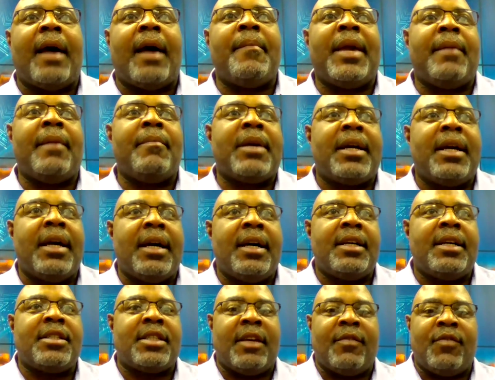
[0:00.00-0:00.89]
I mean,
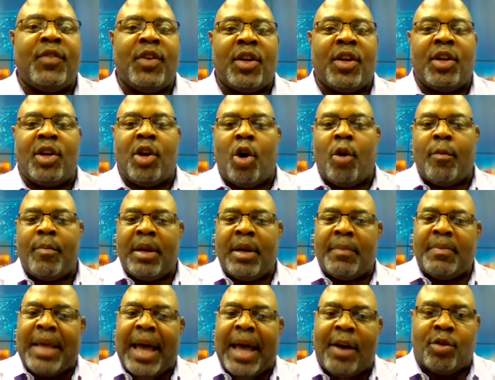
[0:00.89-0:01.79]
because if you're going to open
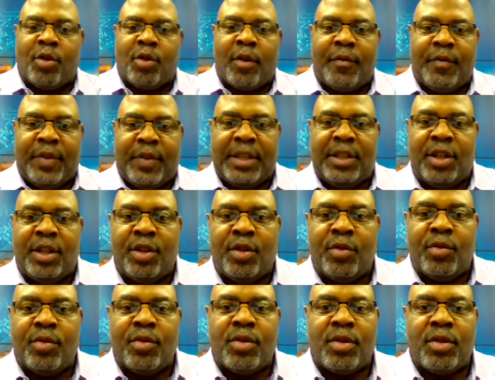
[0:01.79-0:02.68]
up the outdoor
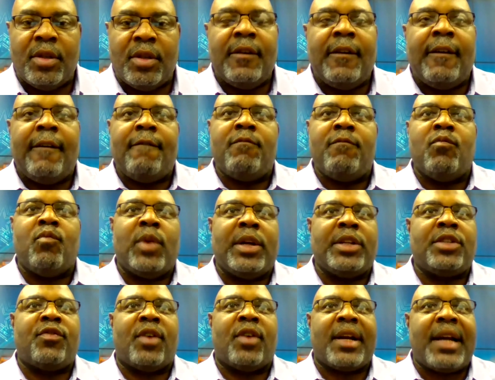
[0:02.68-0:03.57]
venues,
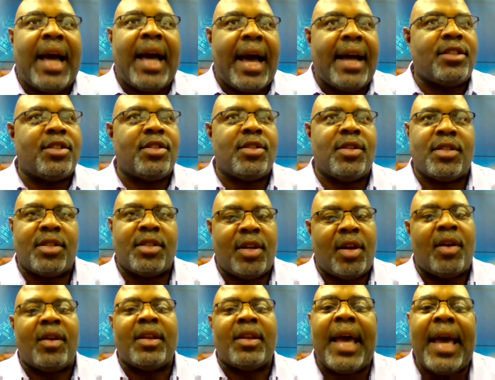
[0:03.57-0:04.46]
which for concerts
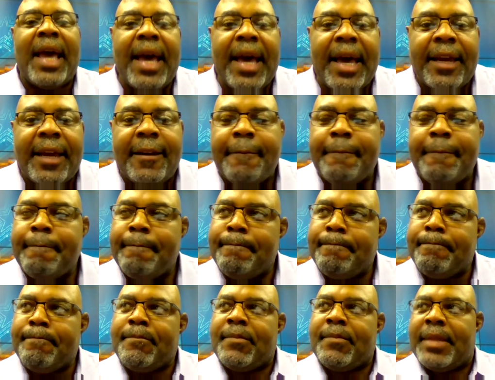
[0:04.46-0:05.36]
and all that,
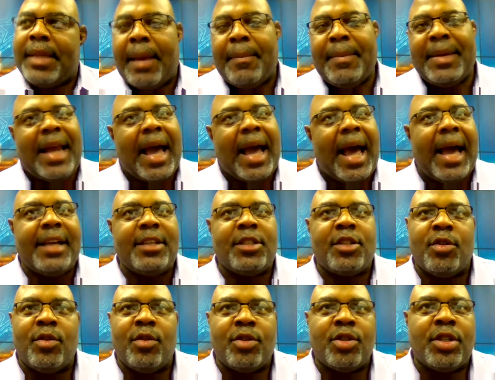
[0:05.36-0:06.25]
I mean, the high
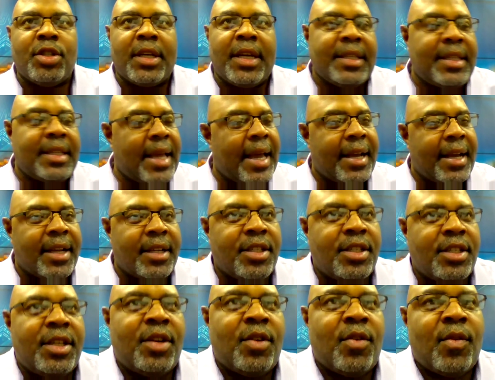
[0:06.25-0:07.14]
school should get that
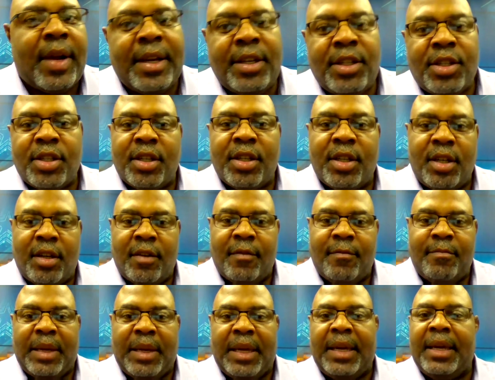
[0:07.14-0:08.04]
consideration
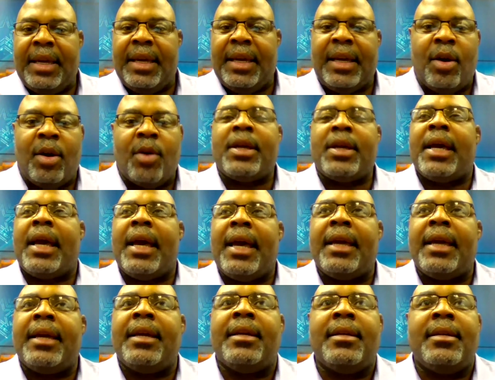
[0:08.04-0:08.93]
of being
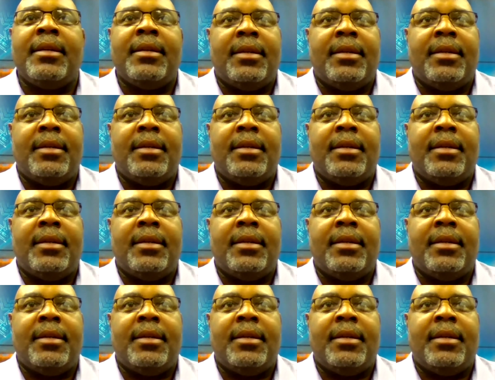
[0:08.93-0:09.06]
okay.